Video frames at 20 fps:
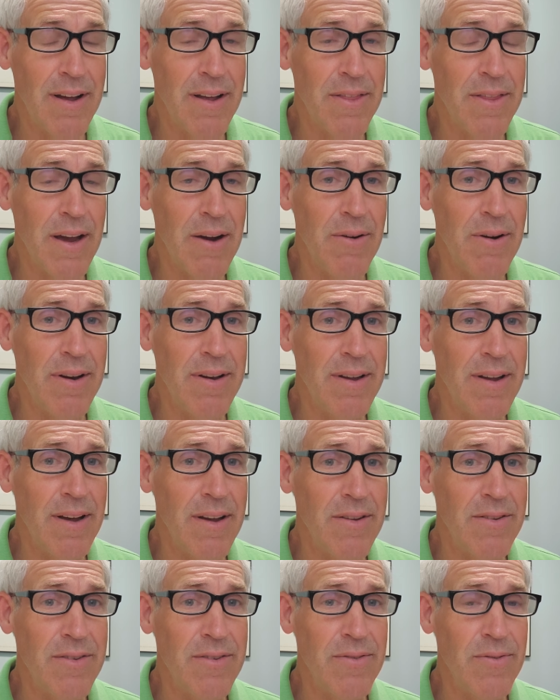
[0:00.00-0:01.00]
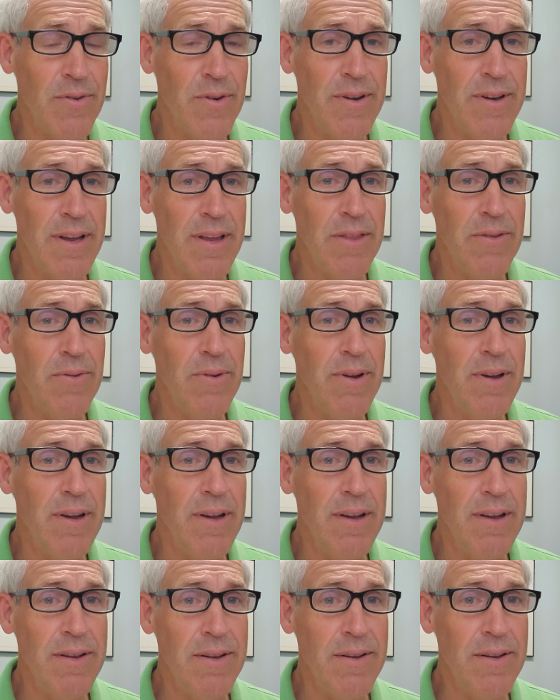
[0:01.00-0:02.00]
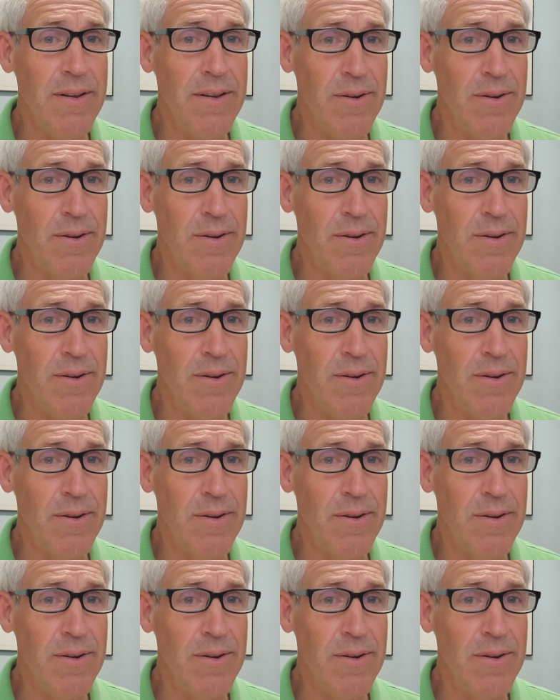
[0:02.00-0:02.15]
thyroid tests: free T3,